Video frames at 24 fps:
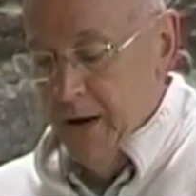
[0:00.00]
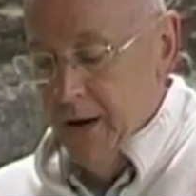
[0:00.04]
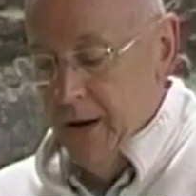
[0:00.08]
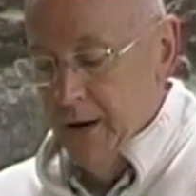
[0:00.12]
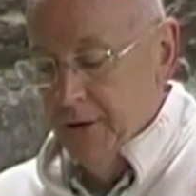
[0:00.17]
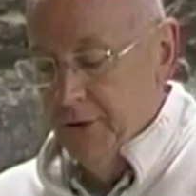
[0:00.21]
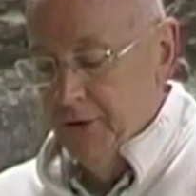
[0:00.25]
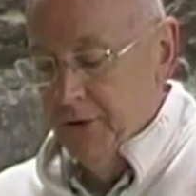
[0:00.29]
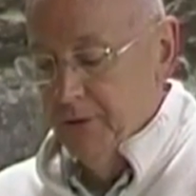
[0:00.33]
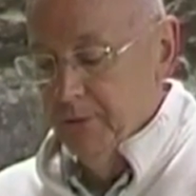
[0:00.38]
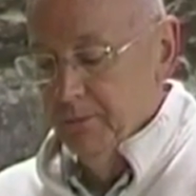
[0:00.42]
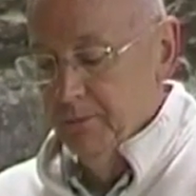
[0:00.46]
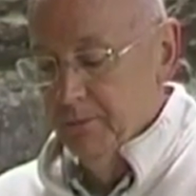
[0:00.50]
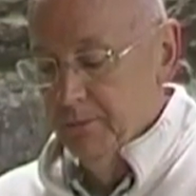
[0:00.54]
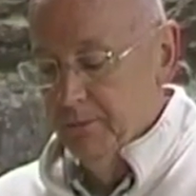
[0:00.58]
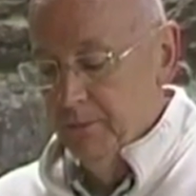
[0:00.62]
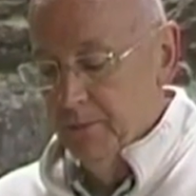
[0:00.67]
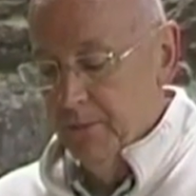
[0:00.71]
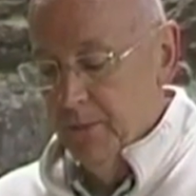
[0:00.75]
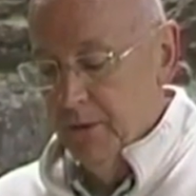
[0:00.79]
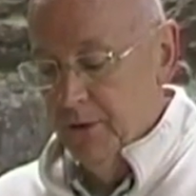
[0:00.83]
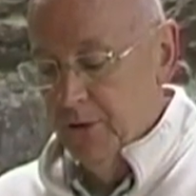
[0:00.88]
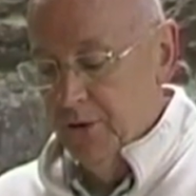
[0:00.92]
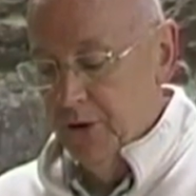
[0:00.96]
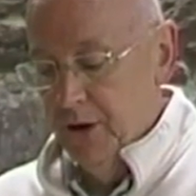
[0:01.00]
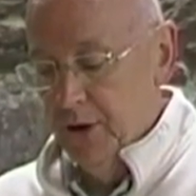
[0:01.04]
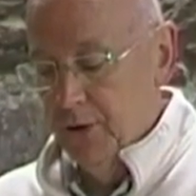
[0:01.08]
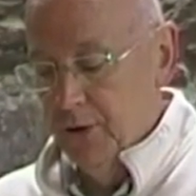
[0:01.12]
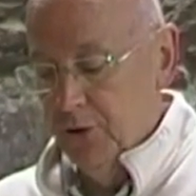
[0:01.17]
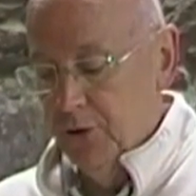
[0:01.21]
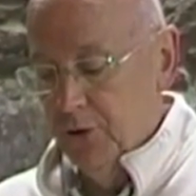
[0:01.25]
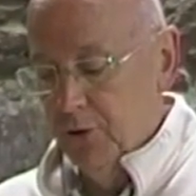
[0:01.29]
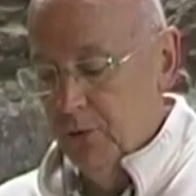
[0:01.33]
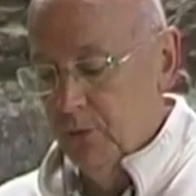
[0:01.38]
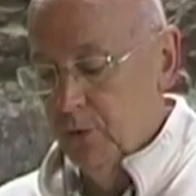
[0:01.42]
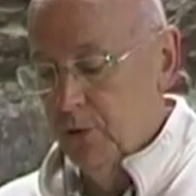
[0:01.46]
And
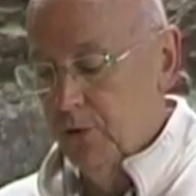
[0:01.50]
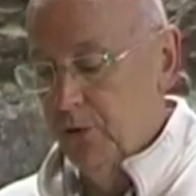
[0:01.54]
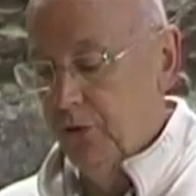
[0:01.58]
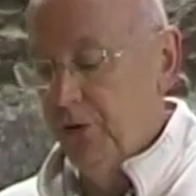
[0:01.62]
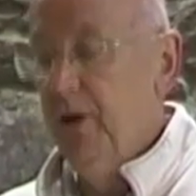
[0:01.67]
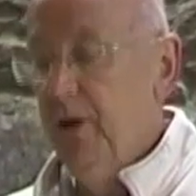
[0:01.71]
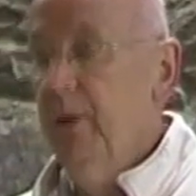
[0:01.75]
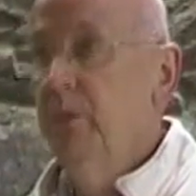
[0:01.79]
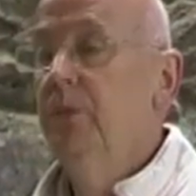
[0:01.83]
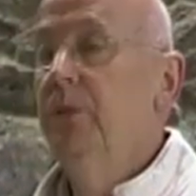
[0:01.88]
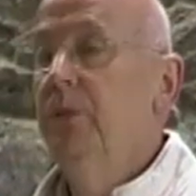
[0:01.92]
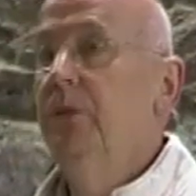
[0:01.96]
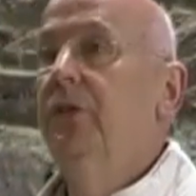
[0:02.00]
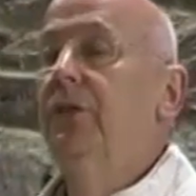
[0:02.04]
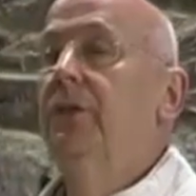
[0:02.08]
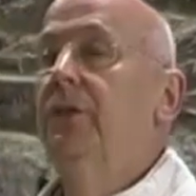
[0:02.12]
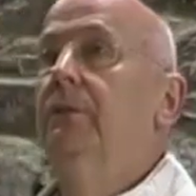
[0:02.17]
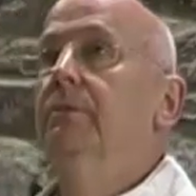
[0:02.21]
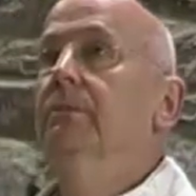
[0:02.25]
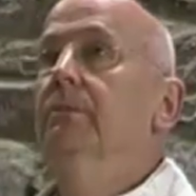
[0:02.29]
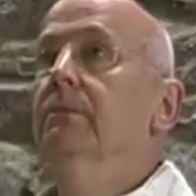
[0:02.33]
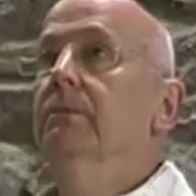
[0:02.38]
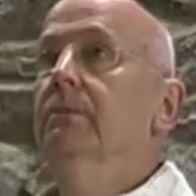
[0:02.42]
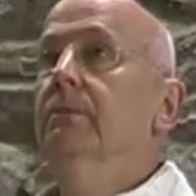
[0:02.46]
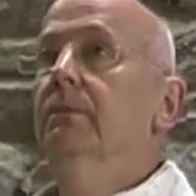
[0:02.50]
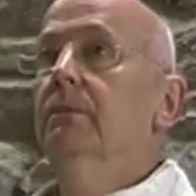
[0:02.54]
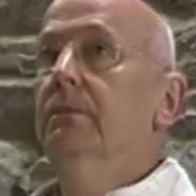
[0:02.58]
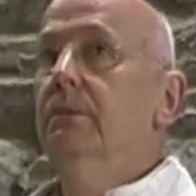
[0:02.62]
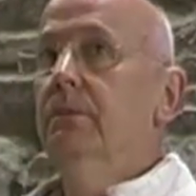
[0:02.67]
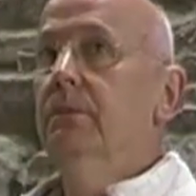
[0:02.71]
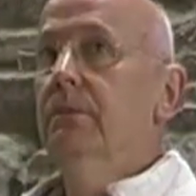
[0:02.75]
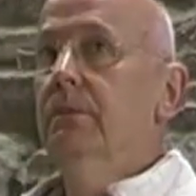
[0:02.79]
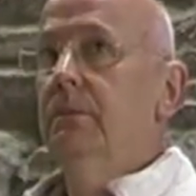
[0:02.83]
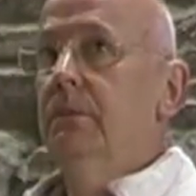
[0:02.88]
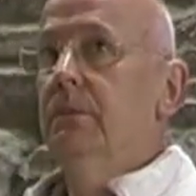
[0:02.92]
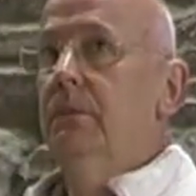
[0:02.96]
death, which seems
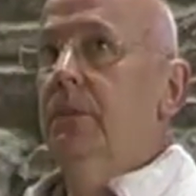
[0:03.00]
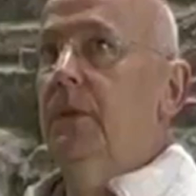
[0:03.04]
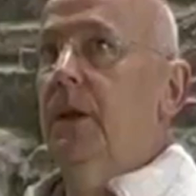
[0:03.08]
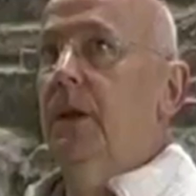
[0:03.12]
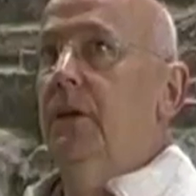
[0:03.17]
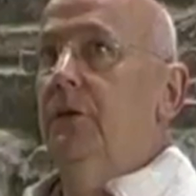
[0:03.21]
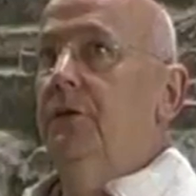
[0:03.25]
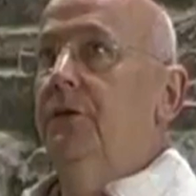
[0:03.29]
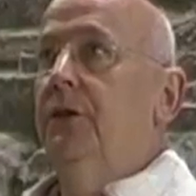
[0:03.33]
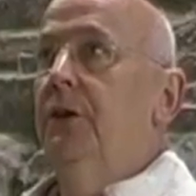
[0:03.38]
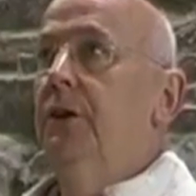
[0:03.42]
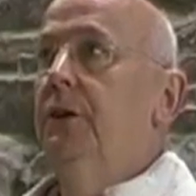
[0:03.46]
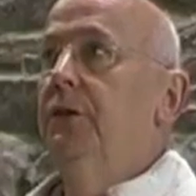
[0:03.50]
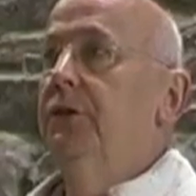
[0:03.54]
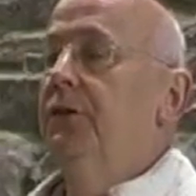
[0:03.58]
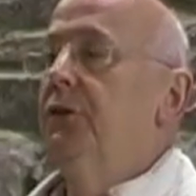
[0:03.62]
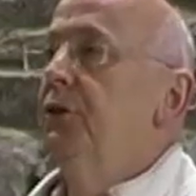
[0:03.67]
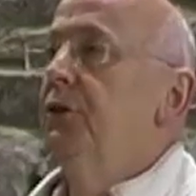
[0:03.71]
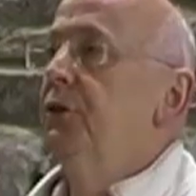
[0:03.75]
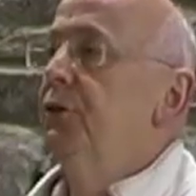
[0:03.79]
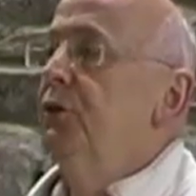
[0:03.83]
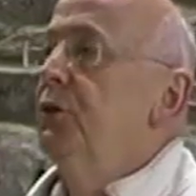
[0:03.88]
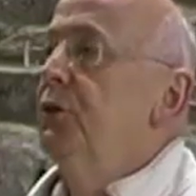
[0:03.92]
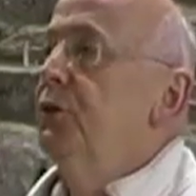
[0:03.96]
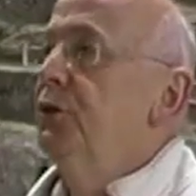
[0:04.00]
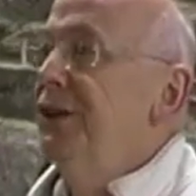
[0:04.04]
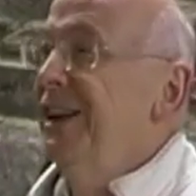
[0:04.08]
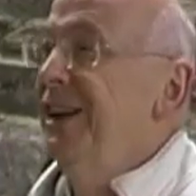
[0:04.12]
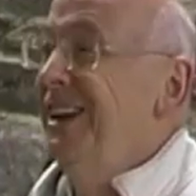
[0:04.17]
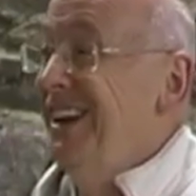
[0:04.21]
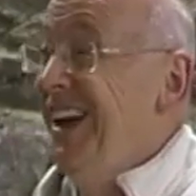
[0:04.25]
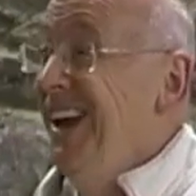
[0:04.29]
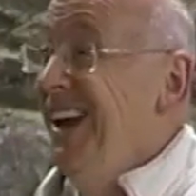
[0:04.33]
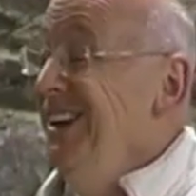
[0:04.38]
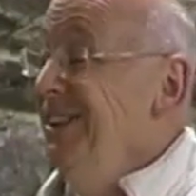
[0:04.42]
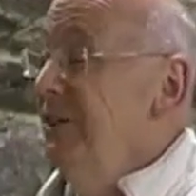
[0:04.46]
at first to
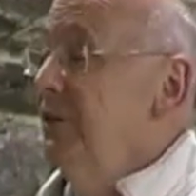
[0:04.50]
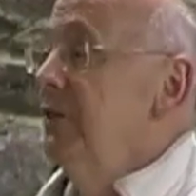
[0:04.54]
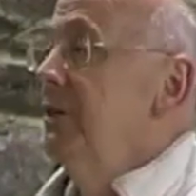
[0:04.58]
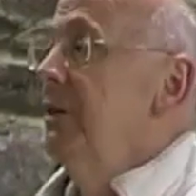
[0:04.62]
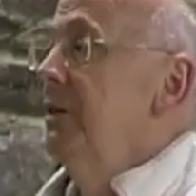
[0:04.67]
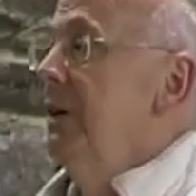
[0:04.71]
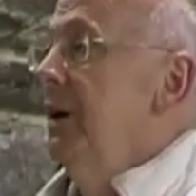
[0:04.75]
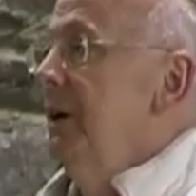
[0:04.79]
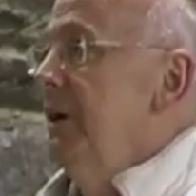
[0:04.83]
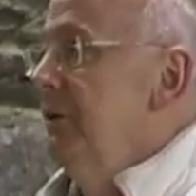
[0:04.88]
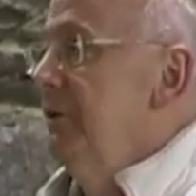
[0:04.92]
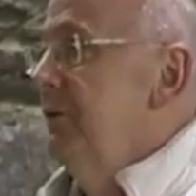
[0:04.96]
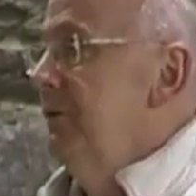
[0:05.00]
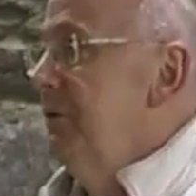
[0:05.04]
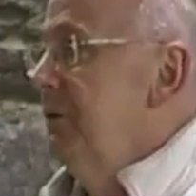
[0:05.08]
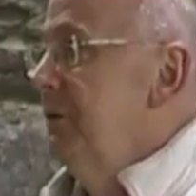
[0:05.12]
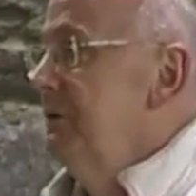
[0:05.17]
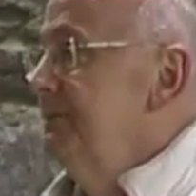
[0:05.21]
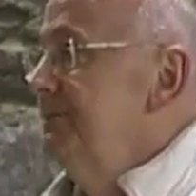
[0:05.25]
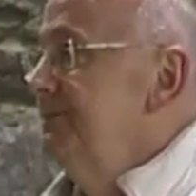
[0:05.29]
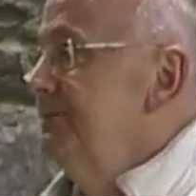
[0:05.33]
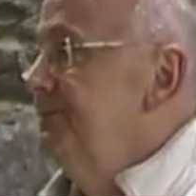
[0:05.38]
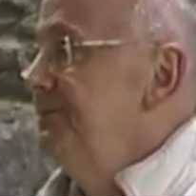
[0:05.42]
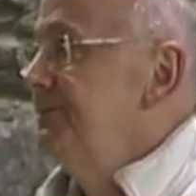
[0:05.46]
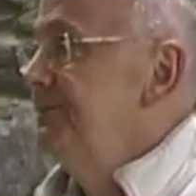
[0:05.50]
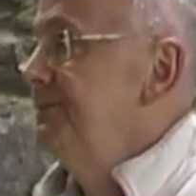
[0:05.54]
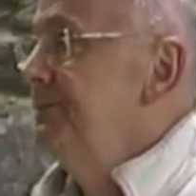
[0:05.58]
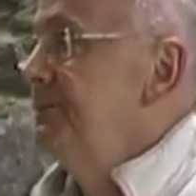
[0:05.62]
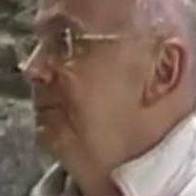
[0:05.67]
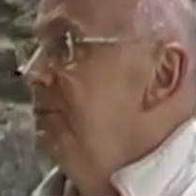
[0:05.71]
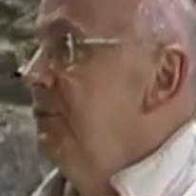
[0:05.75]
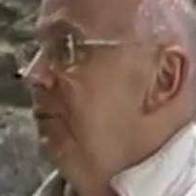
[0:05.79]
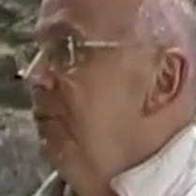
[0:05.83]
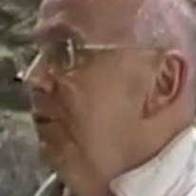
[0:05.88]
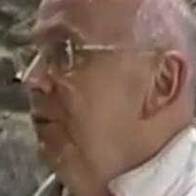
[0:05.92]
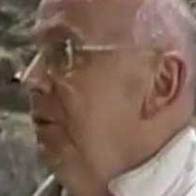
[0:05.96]
negate life,
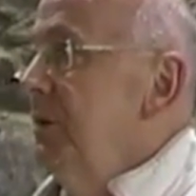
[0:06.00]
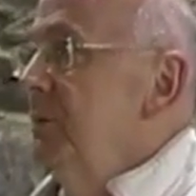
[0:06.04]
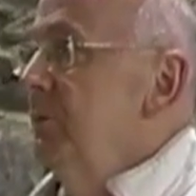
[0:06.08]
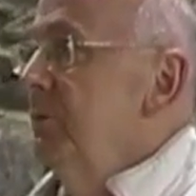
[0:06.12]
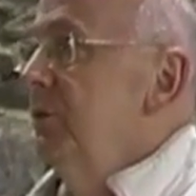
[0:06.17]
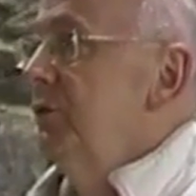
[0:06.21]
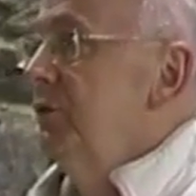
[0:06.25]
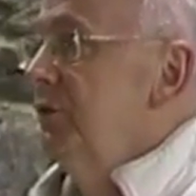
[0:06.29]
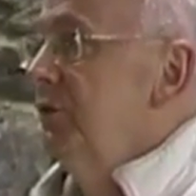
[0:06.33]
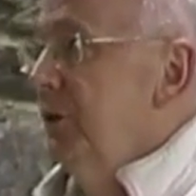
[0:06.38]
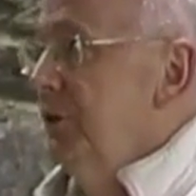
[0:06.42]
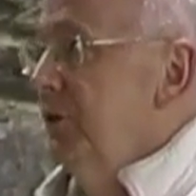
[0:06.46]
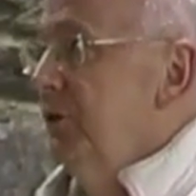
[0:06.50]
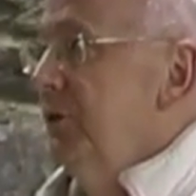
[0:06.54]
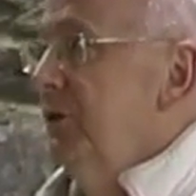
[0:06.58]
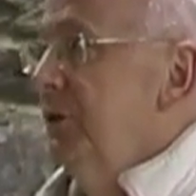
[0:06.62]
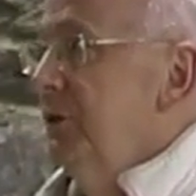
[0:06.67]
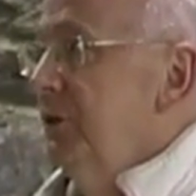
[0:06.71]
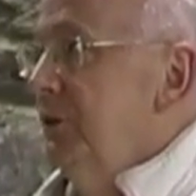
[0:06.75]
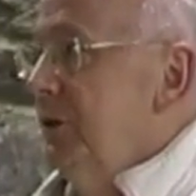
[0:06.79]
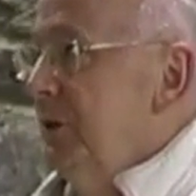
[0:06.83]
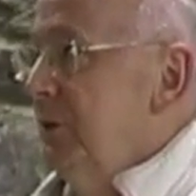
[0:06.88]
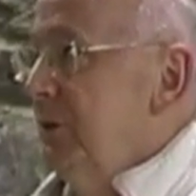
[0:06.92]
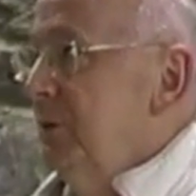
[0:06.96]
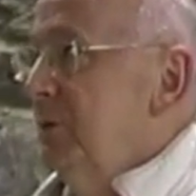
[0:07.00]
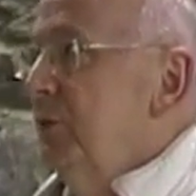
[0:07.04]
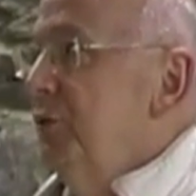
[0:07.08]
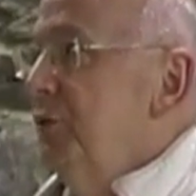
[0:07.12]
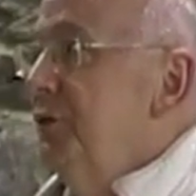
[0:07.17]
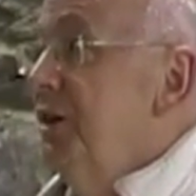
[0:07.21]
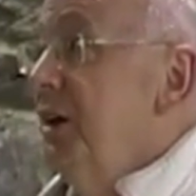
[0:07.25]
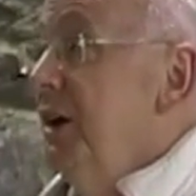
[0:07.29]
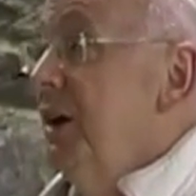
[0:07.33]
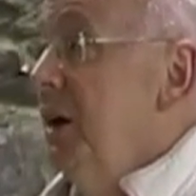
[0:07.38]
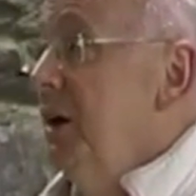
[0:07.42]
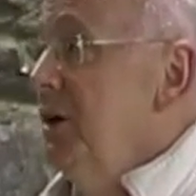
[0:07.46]
seems just a terrible
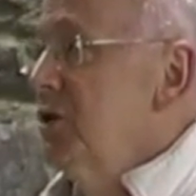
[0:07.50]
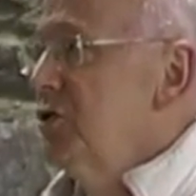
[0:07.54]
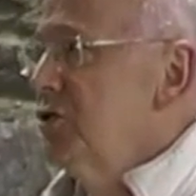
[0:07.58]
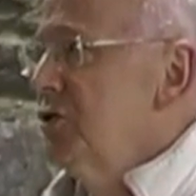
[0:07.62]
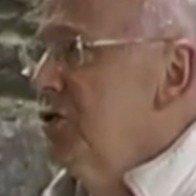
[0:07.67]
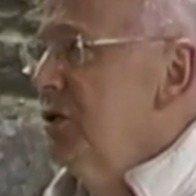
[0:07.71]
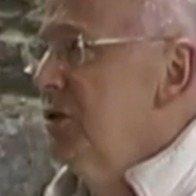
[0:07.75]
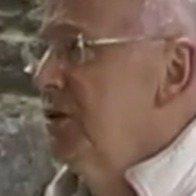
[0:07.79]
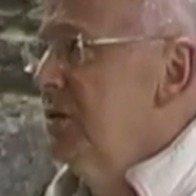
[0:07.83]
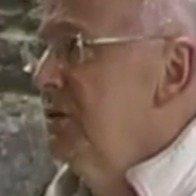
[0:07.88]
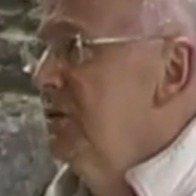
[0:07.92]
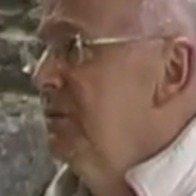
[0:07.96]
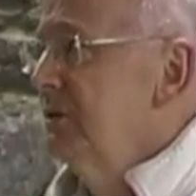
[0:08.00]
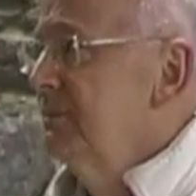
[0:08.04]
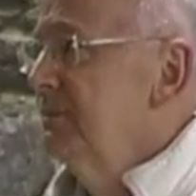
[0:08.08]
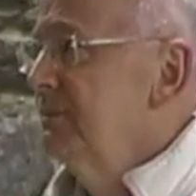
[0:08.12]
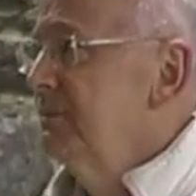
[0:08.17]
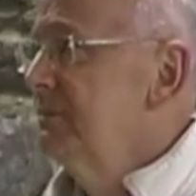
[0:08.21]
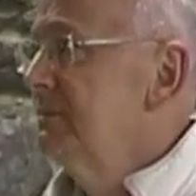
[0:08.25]
negation